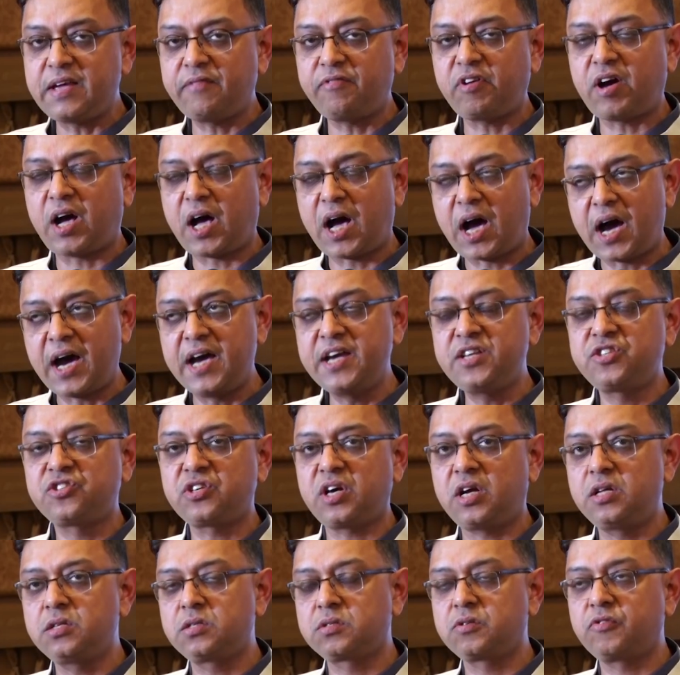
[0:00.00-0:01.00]
have a high
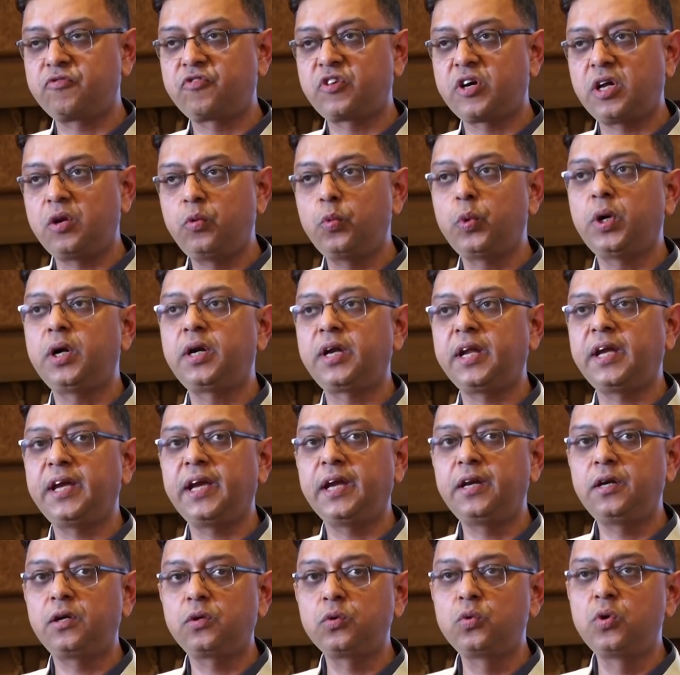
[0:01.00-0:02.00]
chance of converting
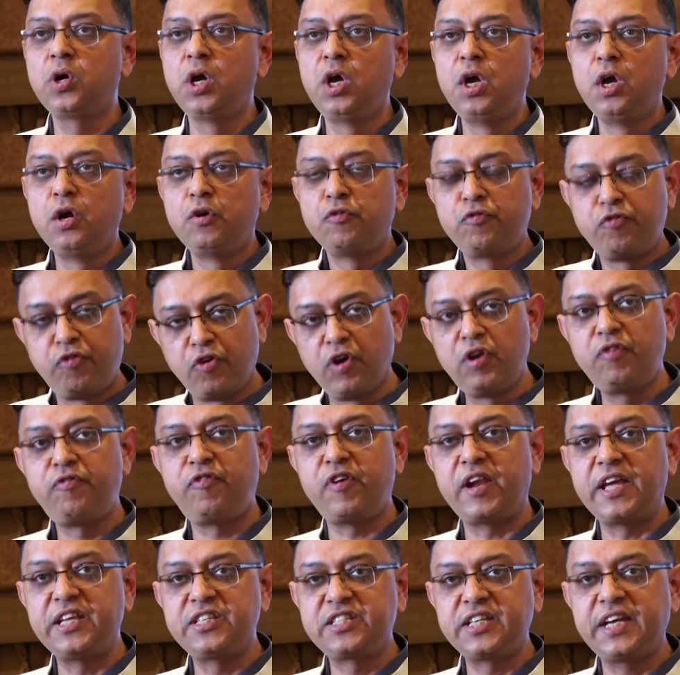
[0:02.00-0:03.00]
into
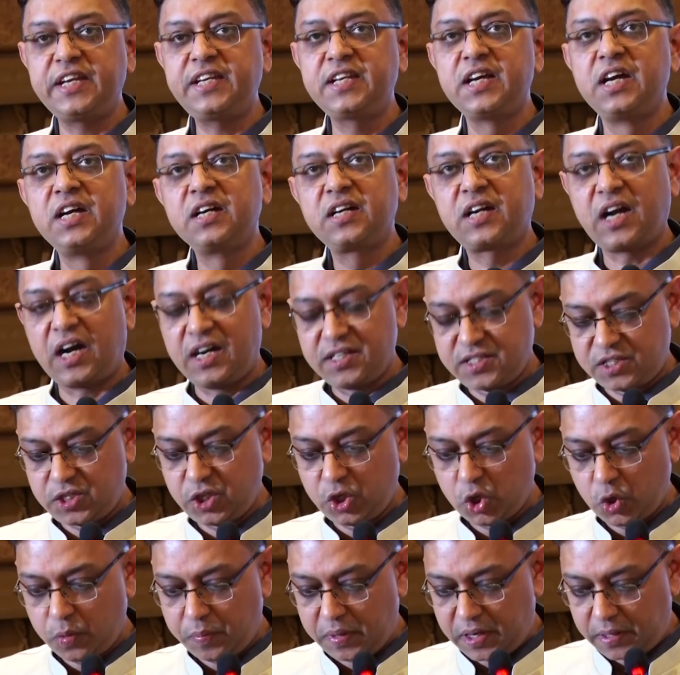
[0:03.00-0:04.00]
full-fledged
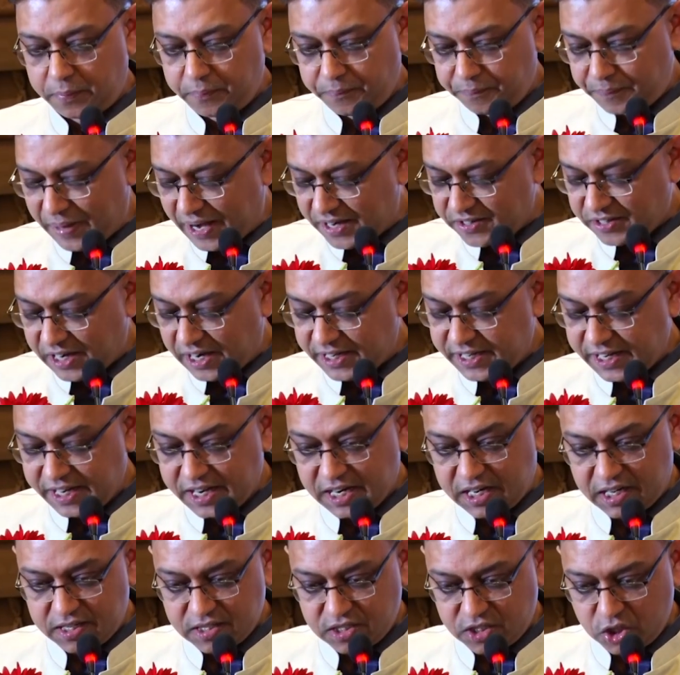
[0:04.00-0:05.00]
carcinoma, pancreatic
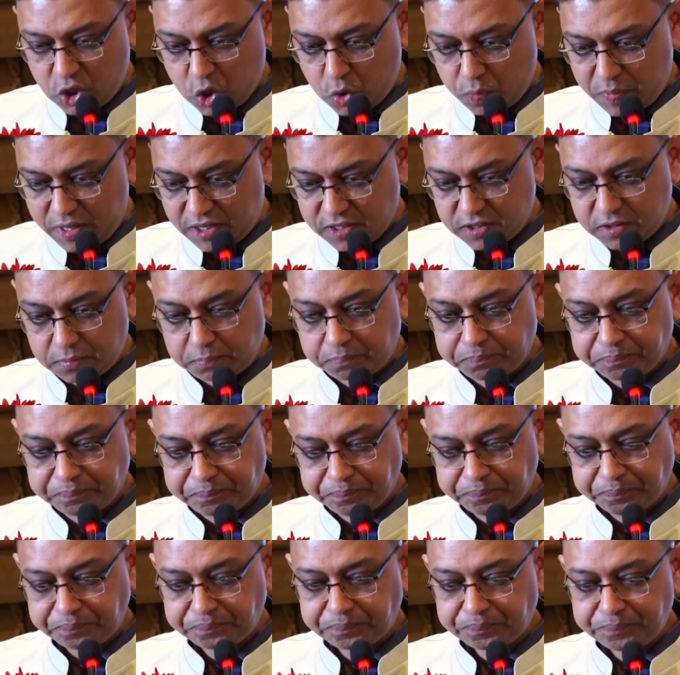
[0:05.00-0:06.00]
carcinomas.
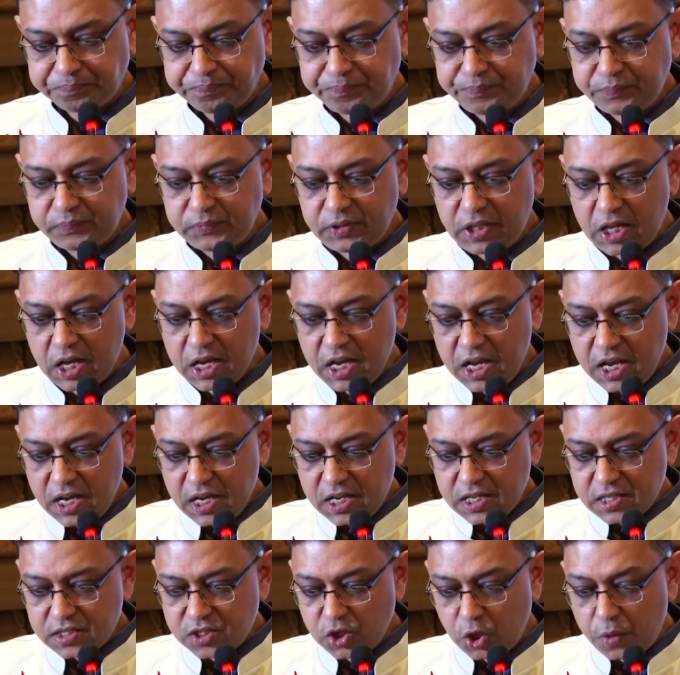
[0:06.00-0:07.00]

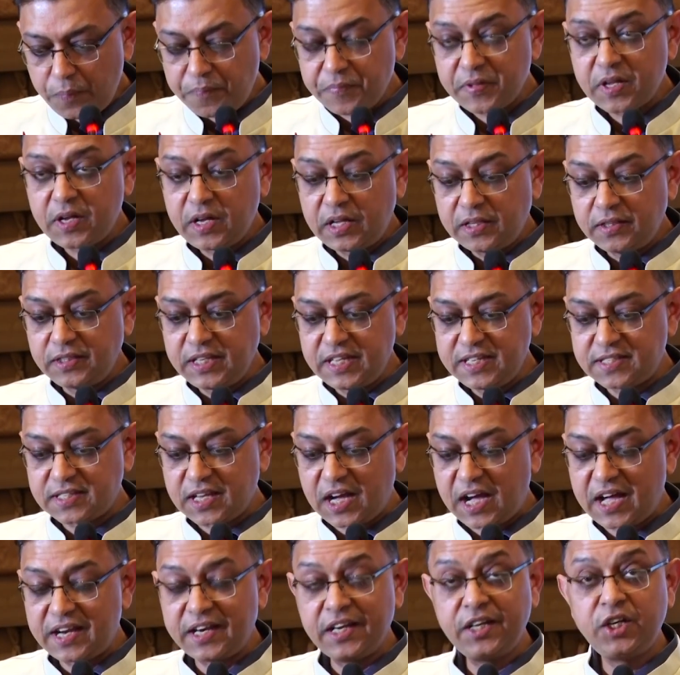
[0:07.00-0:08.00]
So these
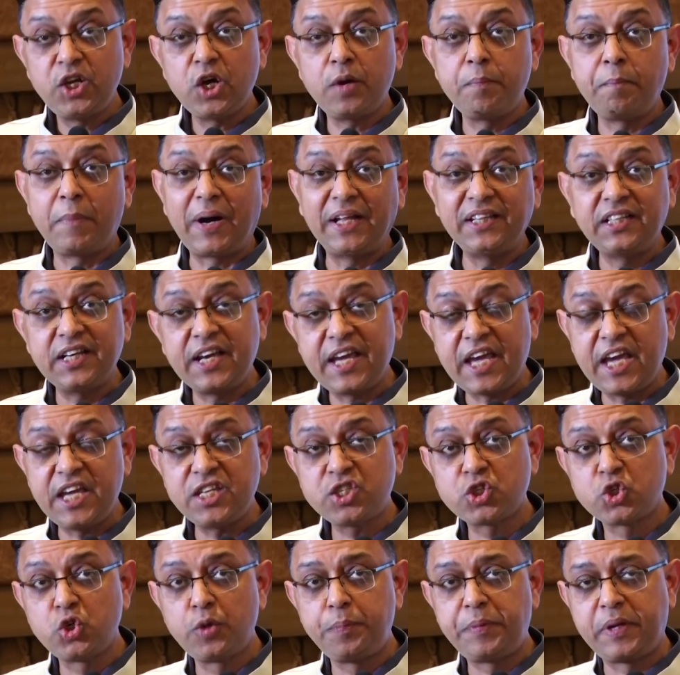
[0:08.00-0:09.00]
are in your mother
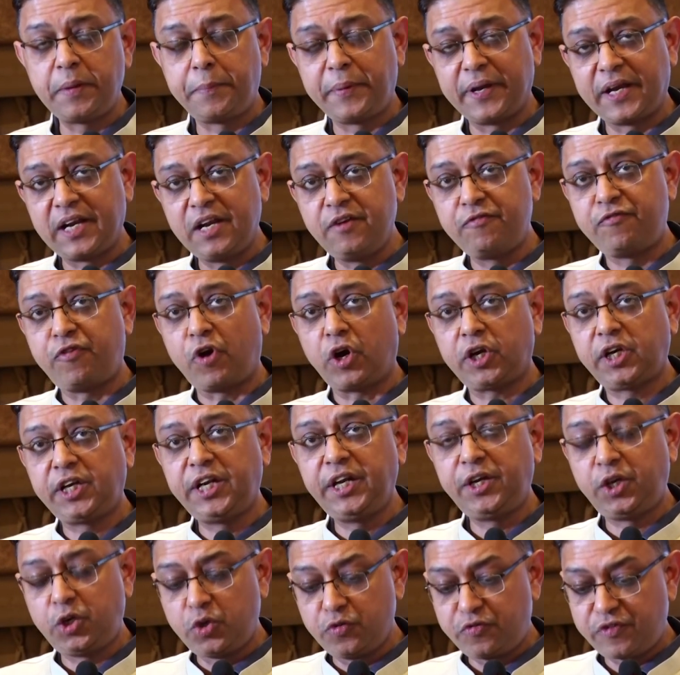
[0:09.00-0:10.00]
age group, typically
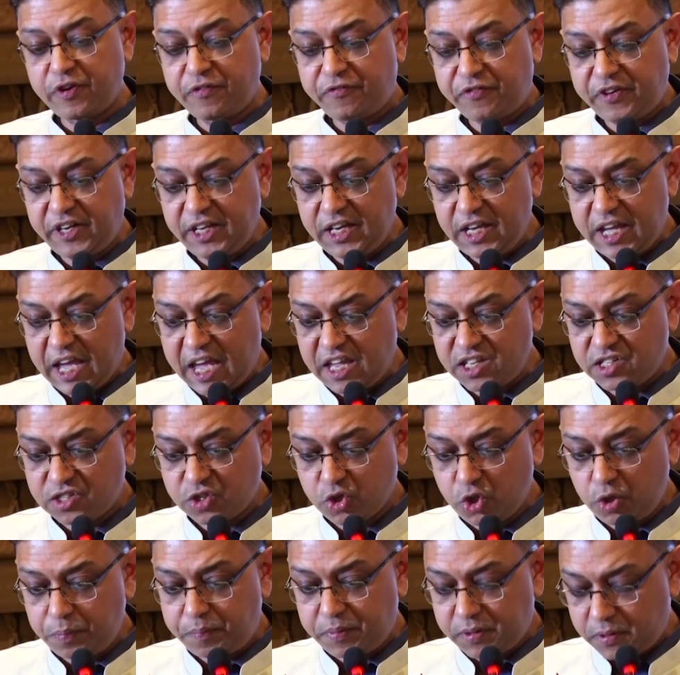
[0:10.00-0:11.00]
40 to 50 age
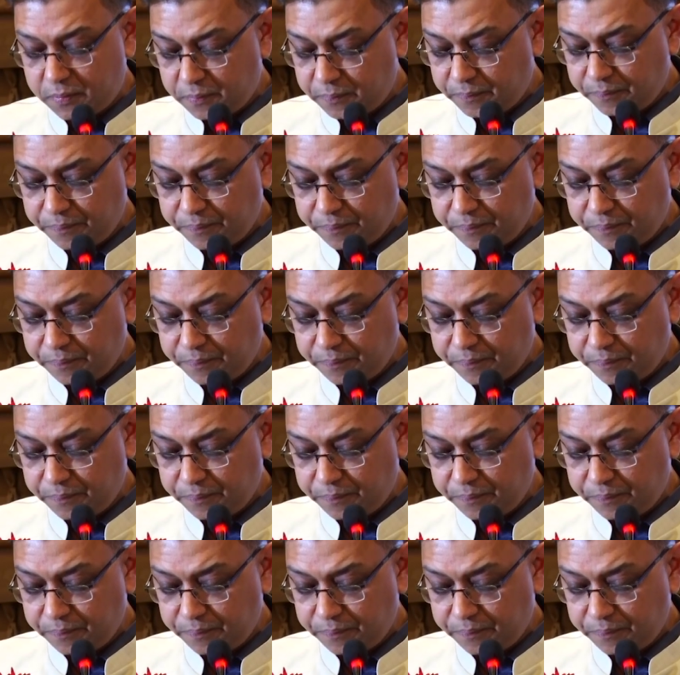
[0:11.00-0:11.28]
group.